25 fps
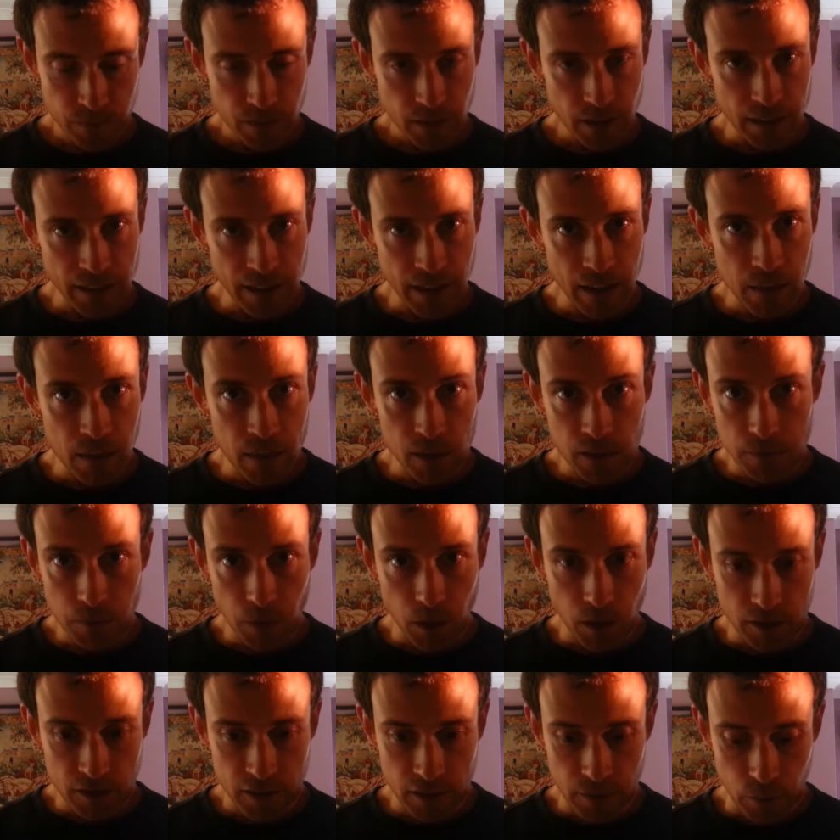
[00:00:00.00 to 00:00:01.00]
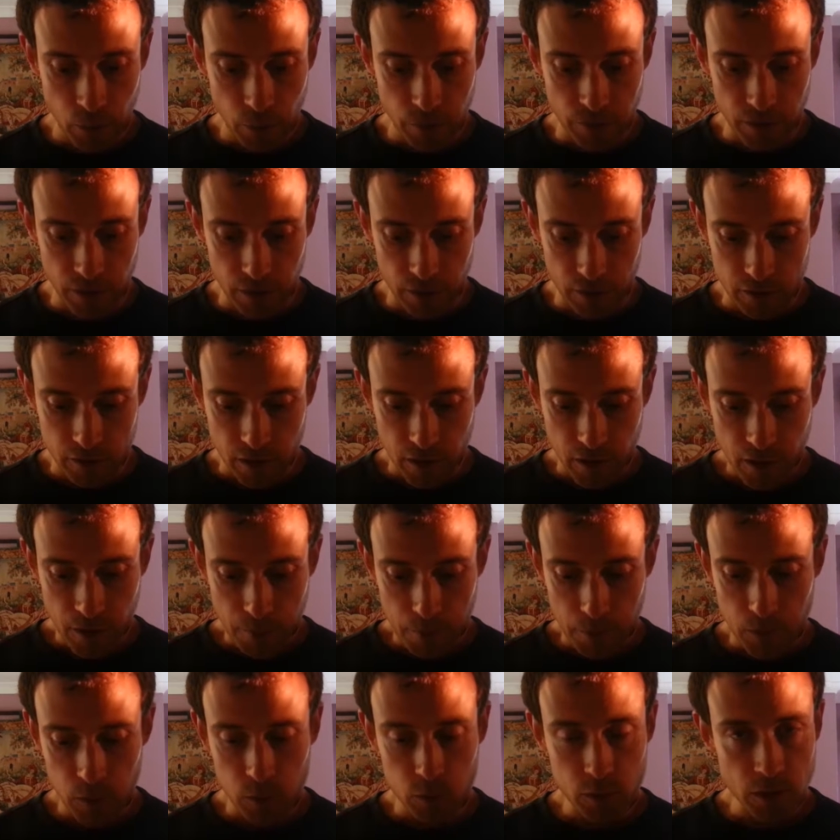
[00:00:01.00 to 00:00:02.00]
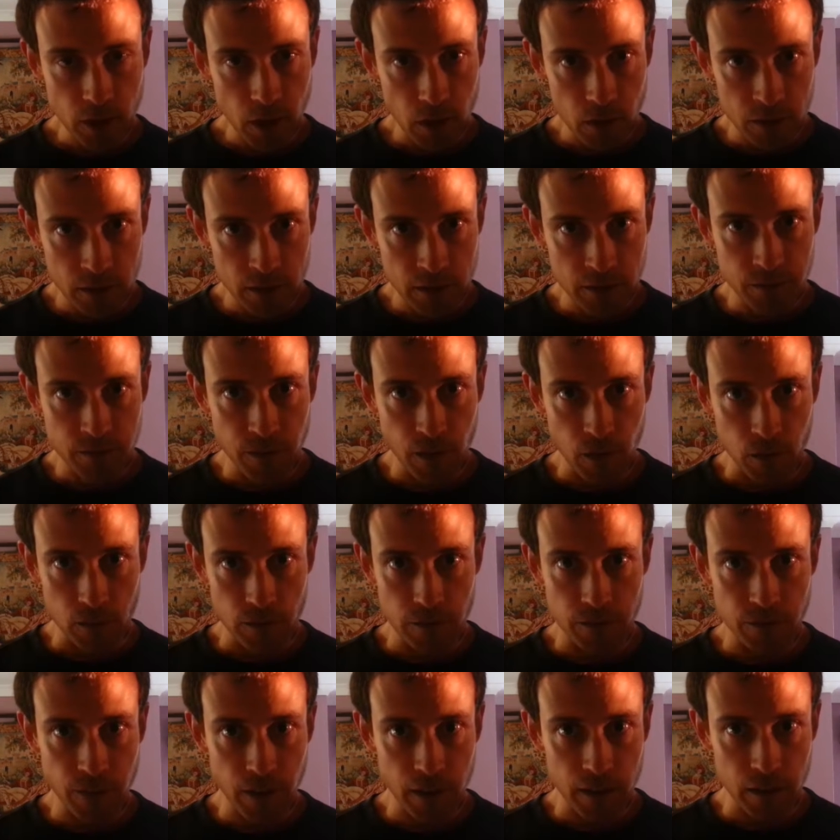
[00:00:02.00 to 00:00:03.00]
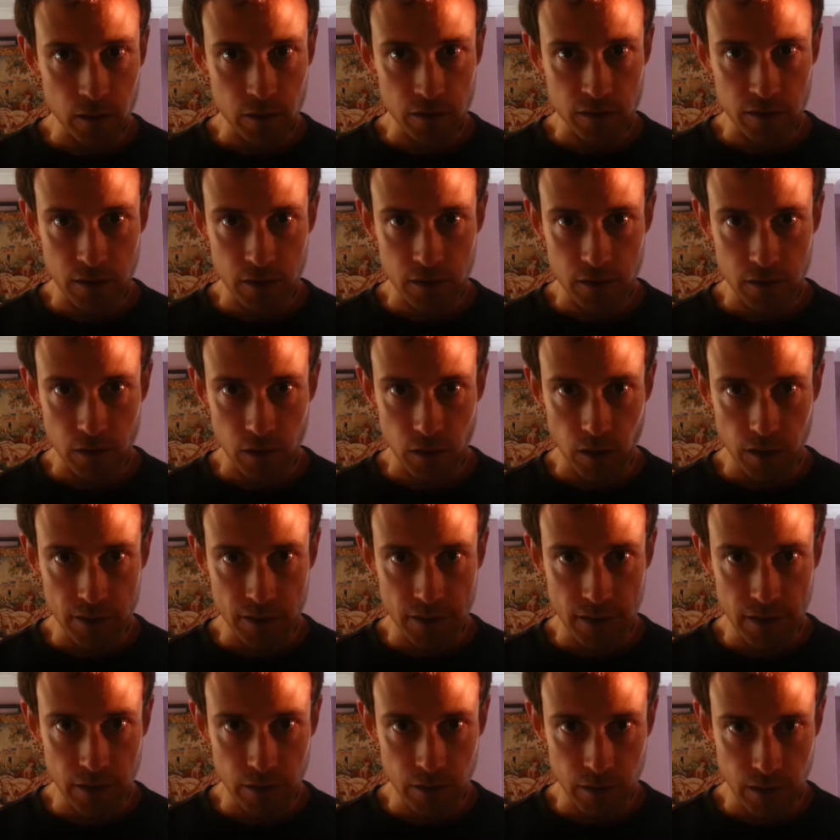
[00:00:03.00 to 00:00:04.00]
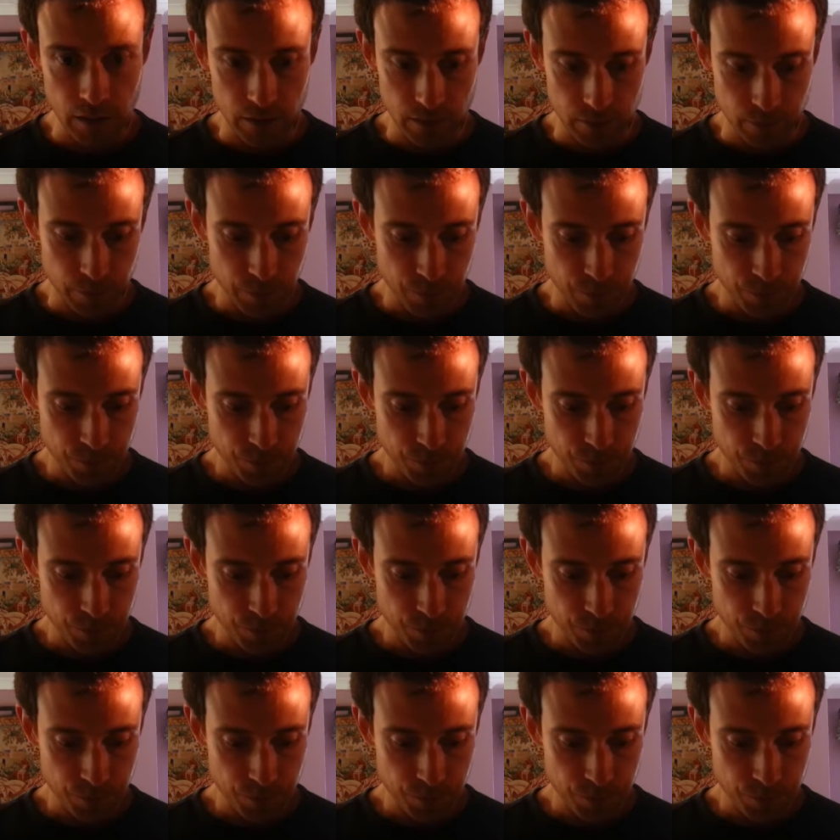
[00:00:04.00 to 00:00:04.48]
Again, this might seem obvious, but alternative vote fails this criterion.